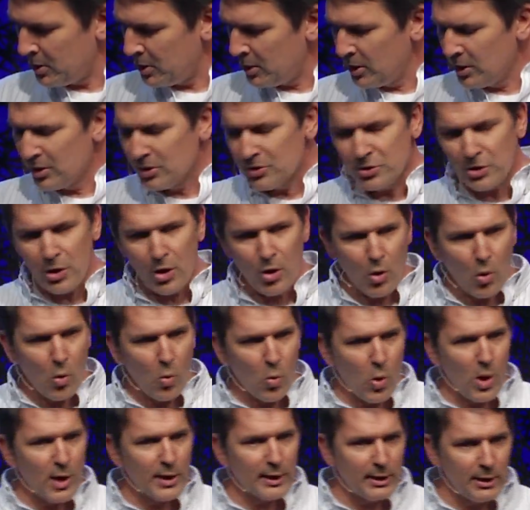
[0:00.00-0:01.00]
So
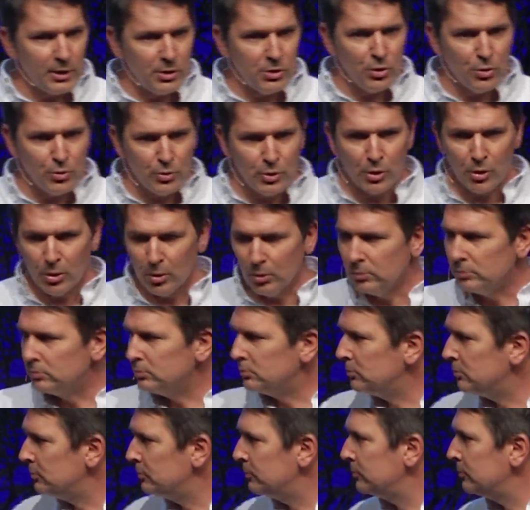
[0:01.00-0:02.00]
what can you do?
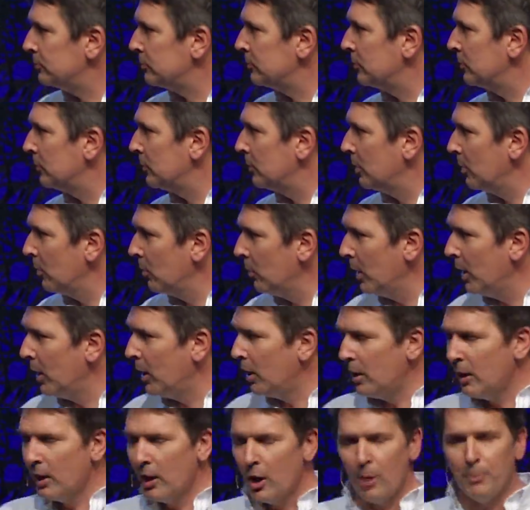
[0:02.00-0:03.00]
Well,
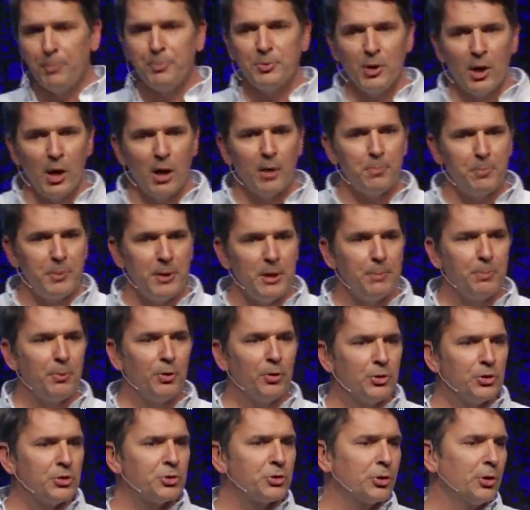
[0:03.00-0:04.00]
help young people
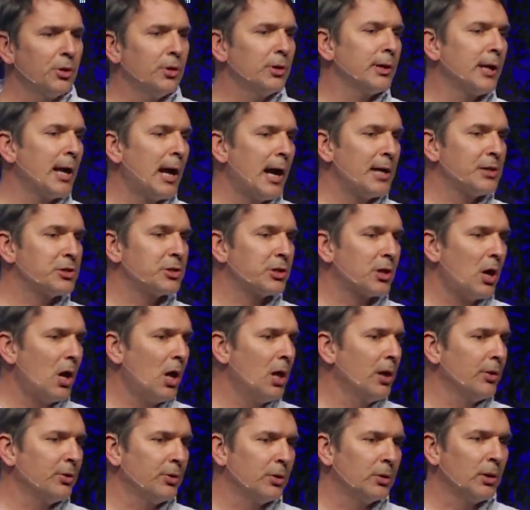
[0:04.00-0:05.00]
discern God's
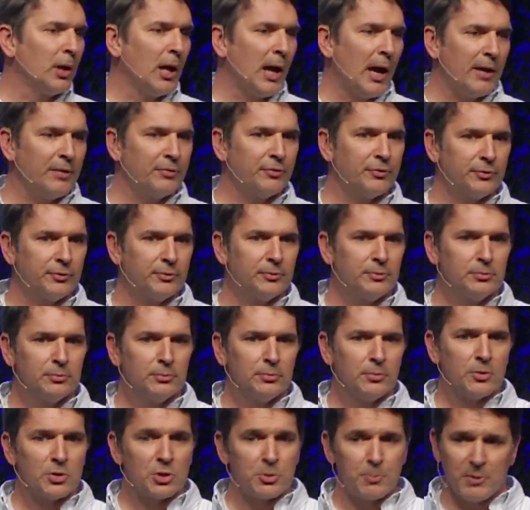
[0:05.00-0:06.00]
call in their life.
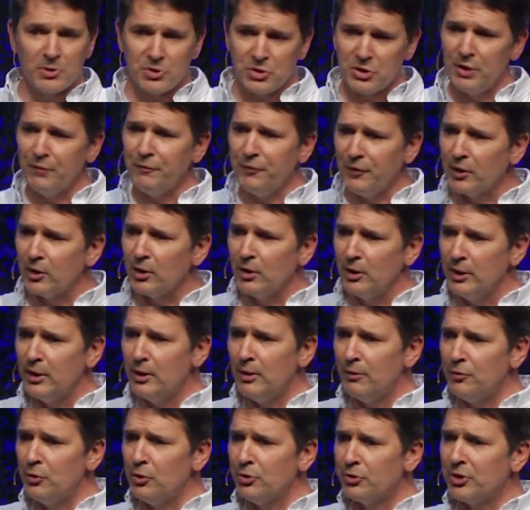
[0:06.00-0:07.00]
Specifically,
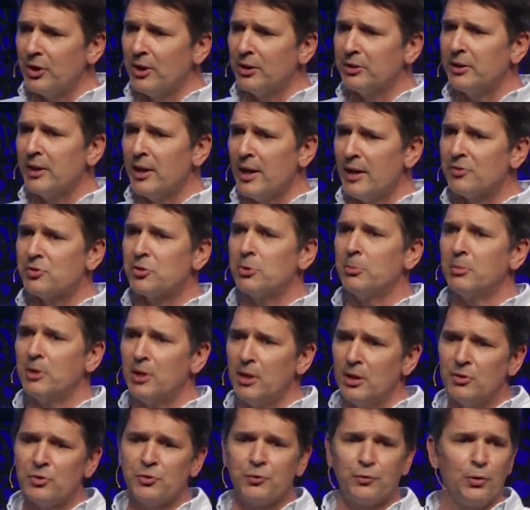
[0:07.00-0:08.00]
if you think they have some
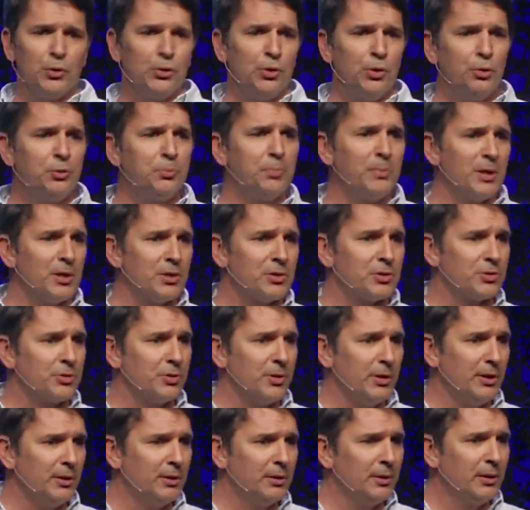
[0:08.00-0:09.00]
gifts for youth
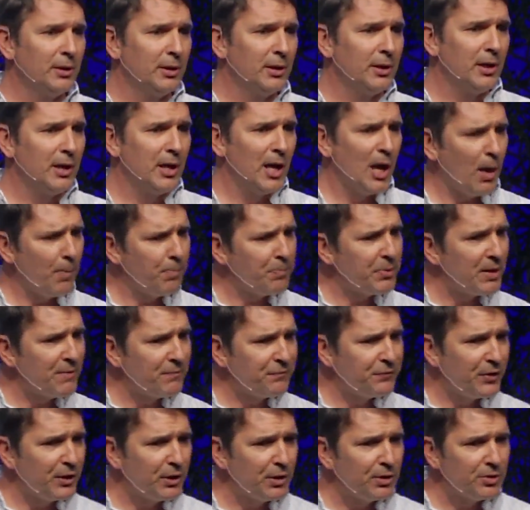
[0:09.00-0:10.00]
ministry. Help them
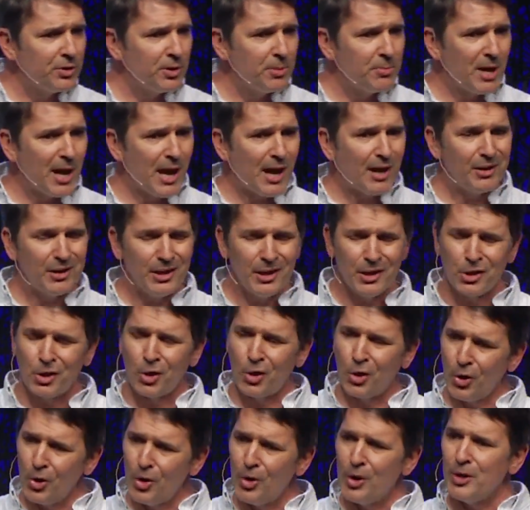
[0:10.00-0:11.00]
figure them out.
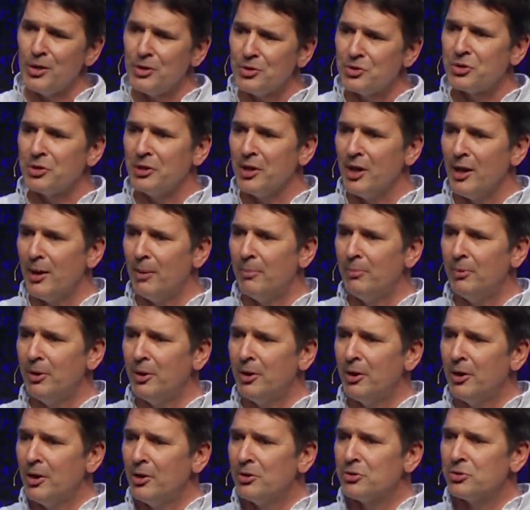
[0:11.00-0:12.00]
Encourage them
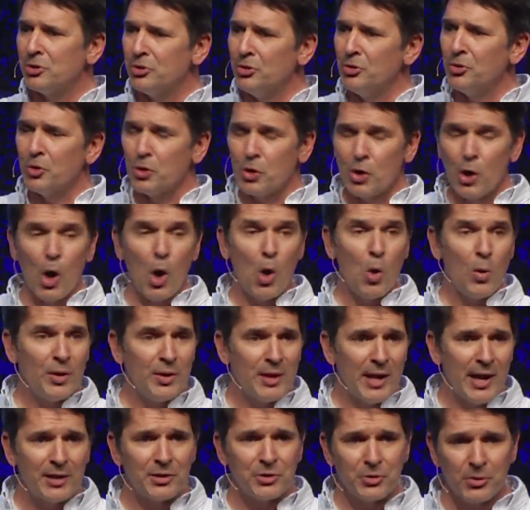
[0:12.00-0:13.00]
to go in
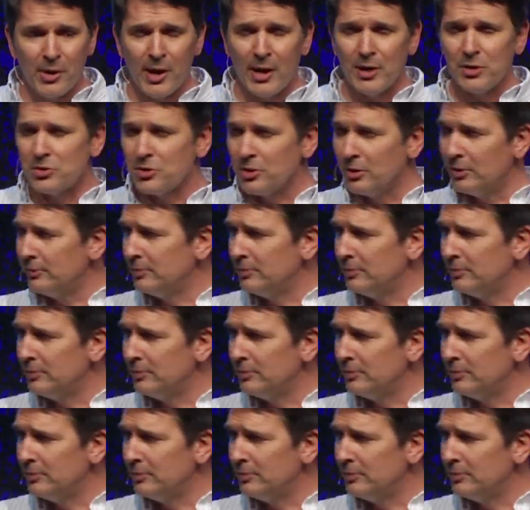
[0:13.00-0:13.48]
that direction.